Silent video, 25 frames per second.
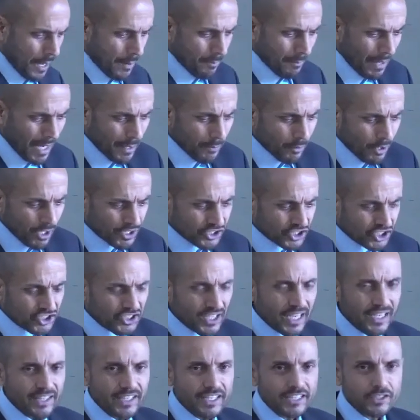Maybe I'll just
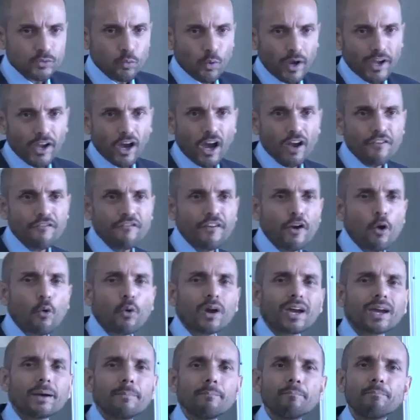say it this way. I
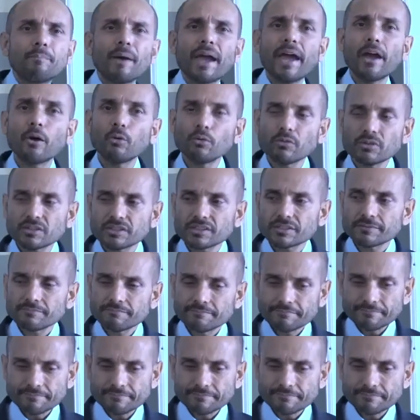felt compelled.